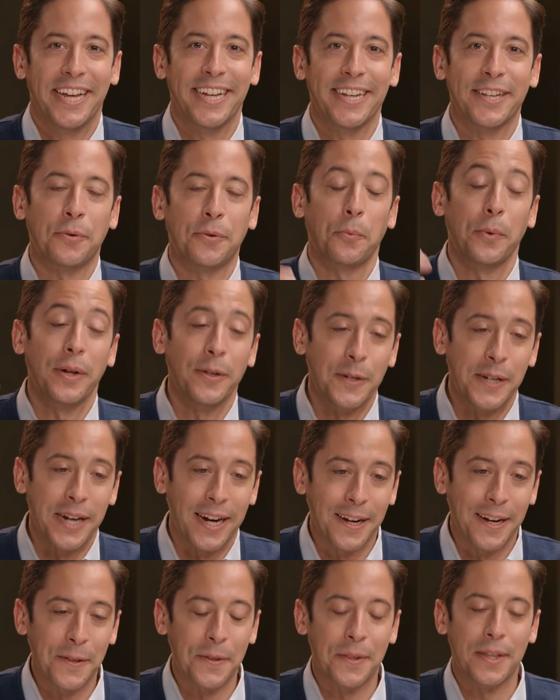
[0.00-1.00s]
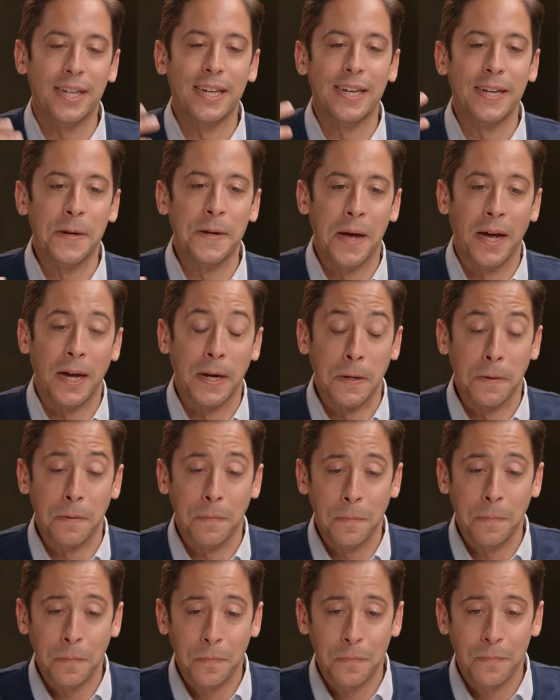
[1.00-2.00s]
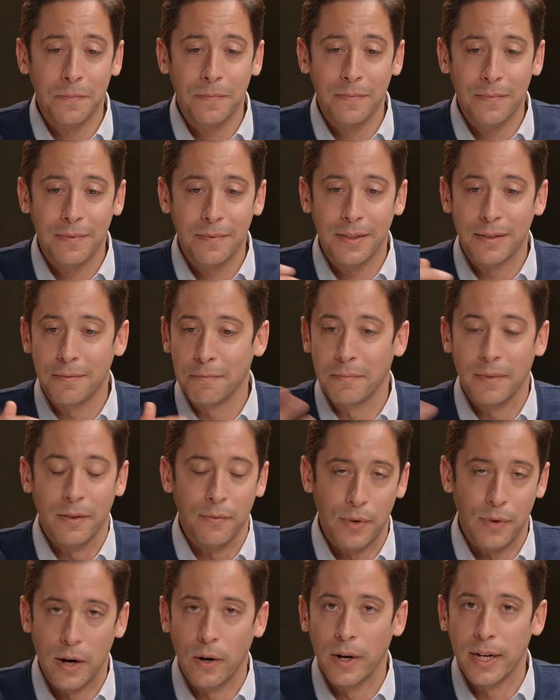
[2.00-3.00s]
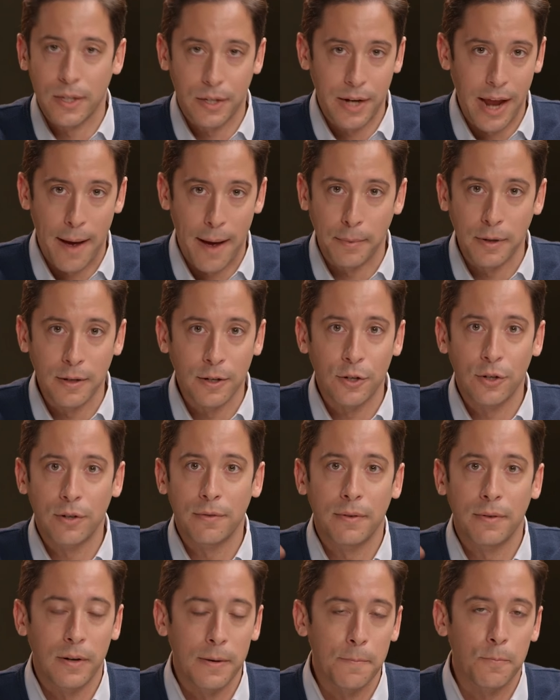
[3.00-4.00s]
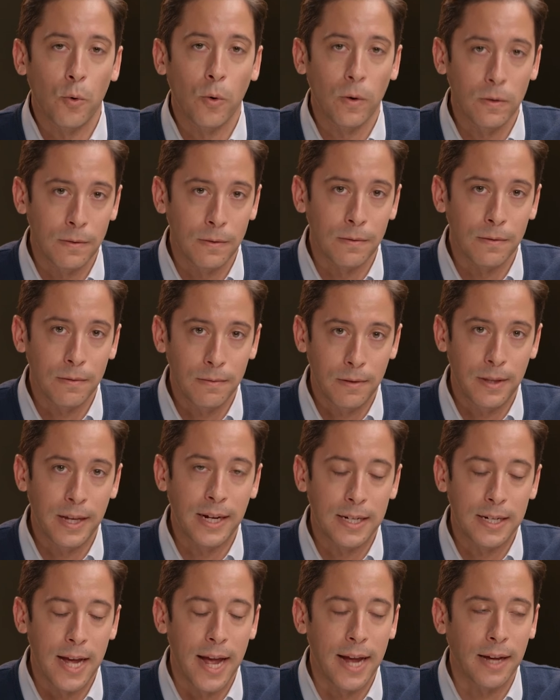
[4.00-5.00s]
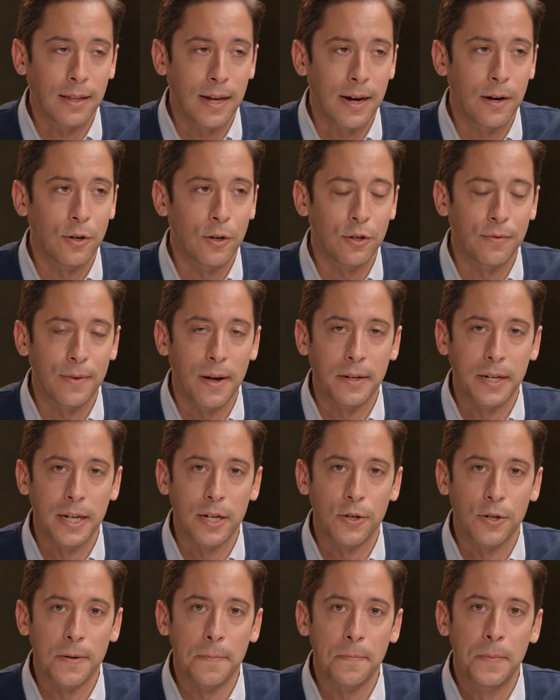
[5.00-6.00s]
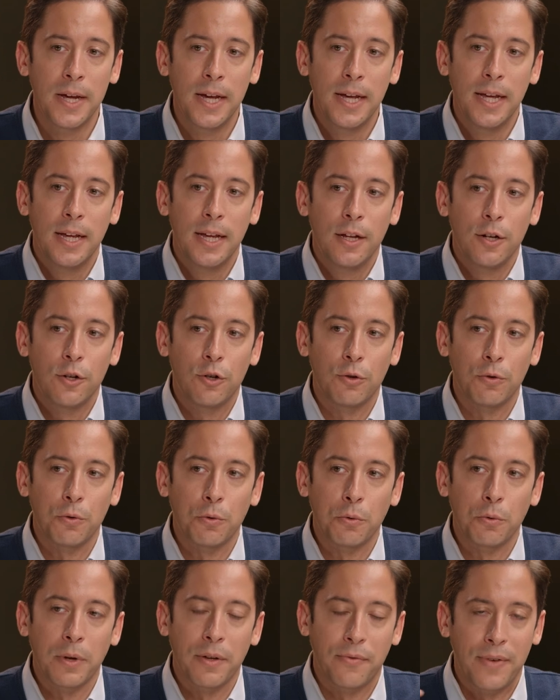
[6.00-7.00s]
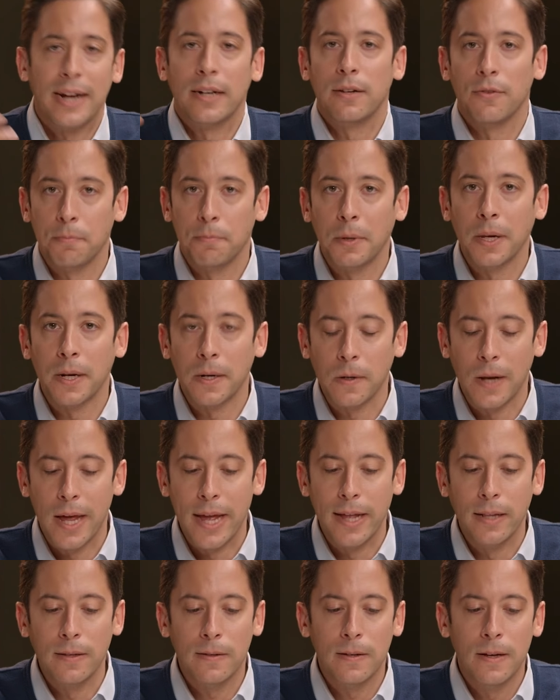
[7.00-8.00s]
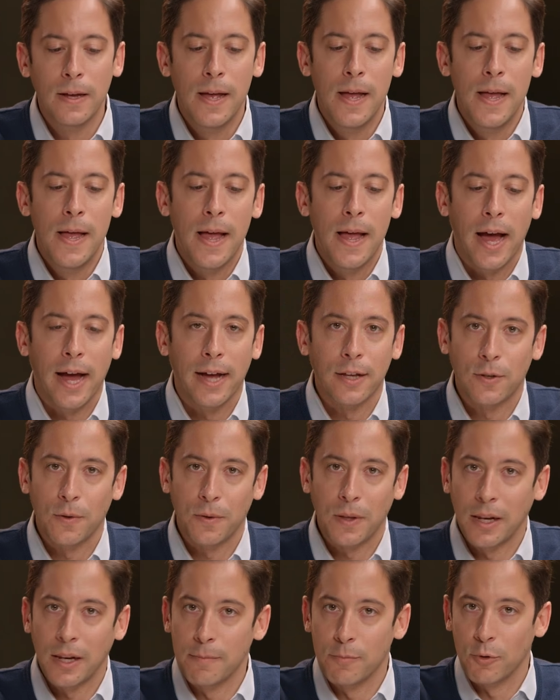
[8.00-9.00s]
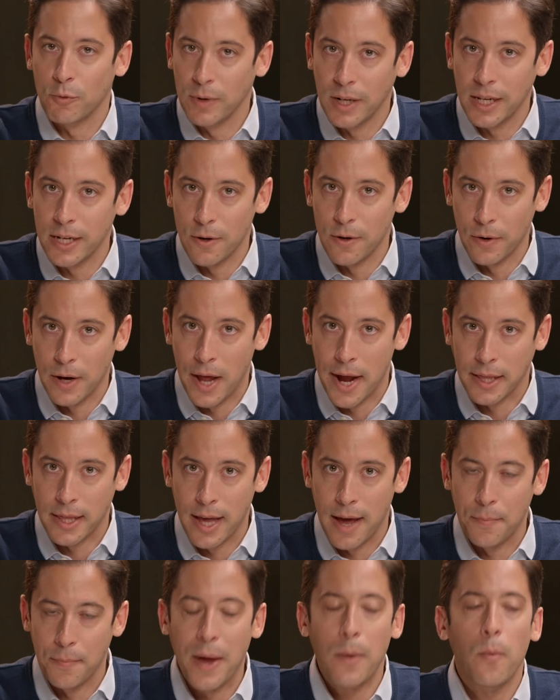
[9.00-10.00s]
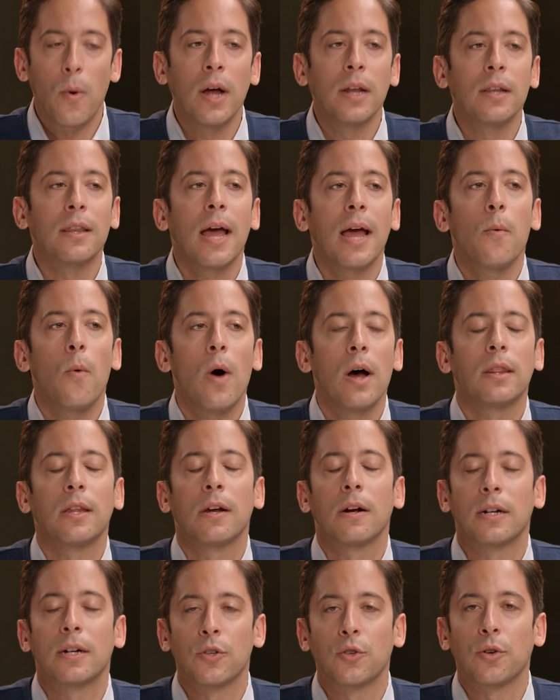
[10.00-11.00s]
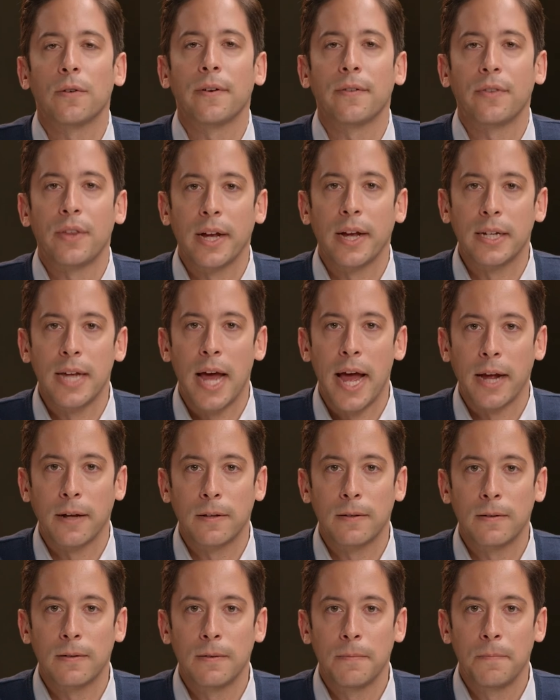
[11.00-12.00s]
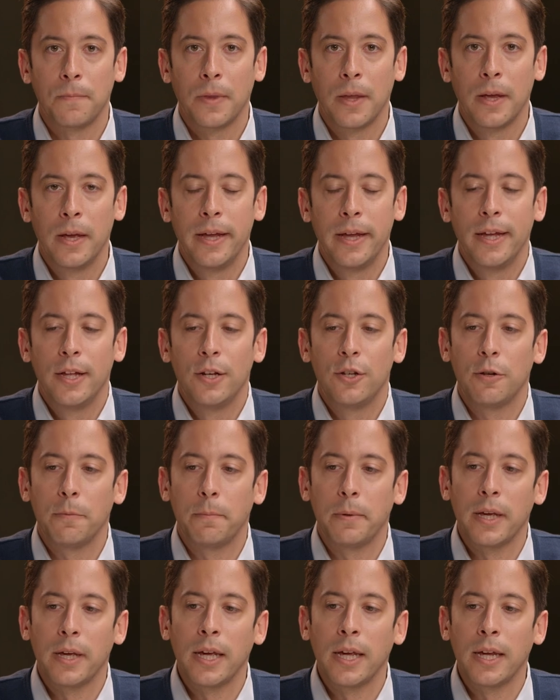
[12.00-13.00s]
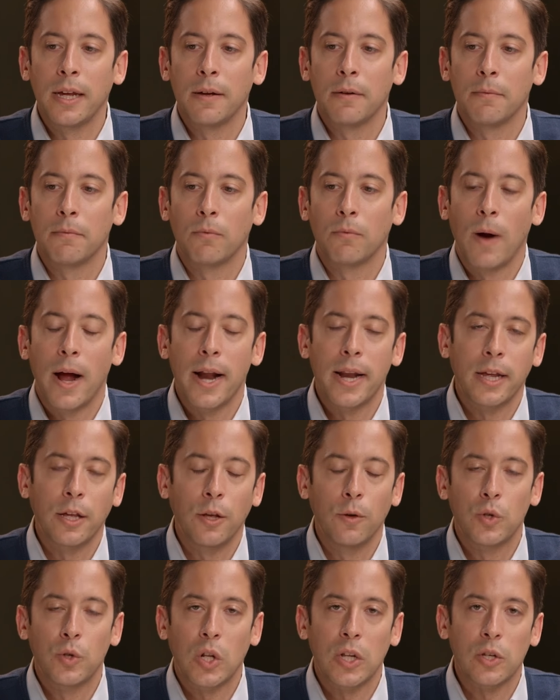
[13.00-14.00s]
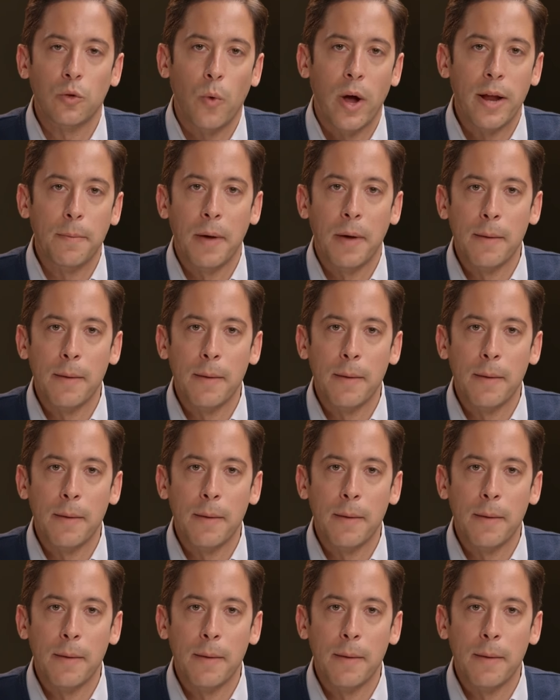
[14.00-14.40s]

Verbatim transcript: he is wielding the uh, very established, very important think tank, the Heritage Foundation, to effective political ends. Uh, so the libs really don't like that. They want they want their conservative think tanks to be writing useless white